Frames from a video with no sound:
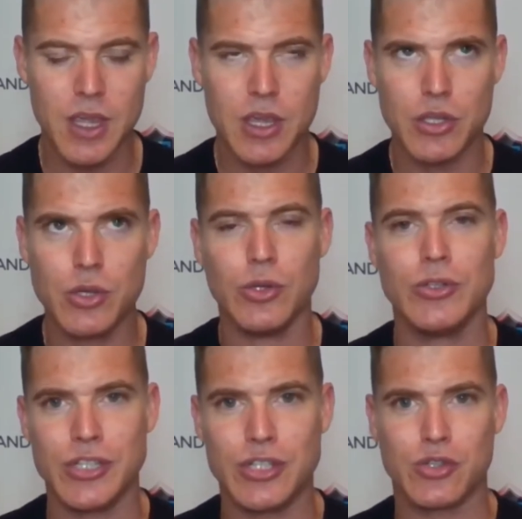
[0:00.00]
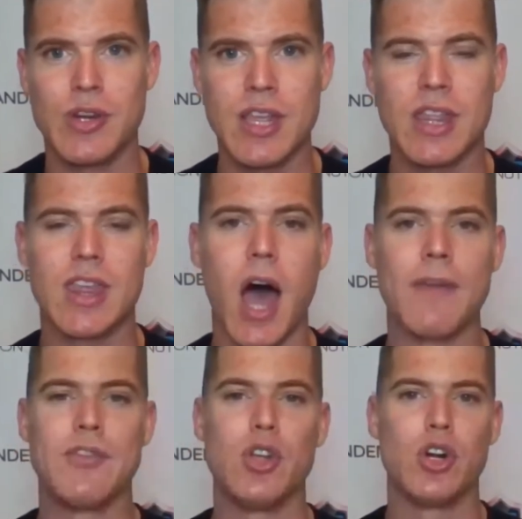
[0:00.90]
you lose the strength
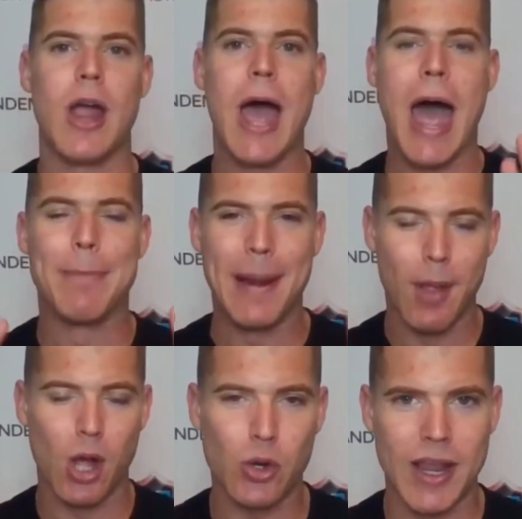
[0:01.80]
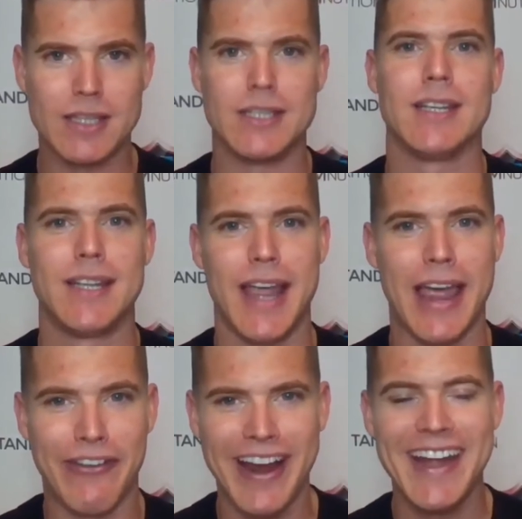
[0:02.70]
of your metabolic rate,
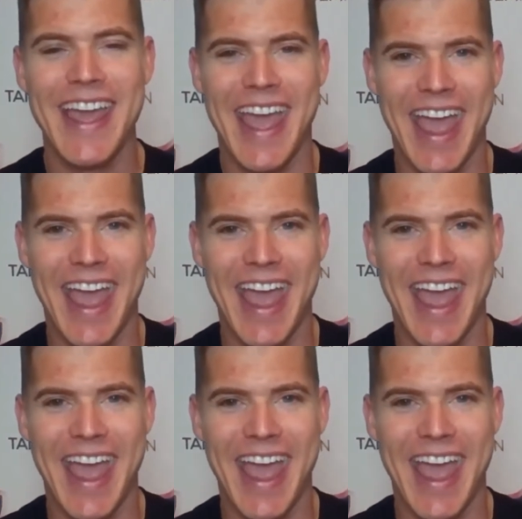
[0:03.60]
right?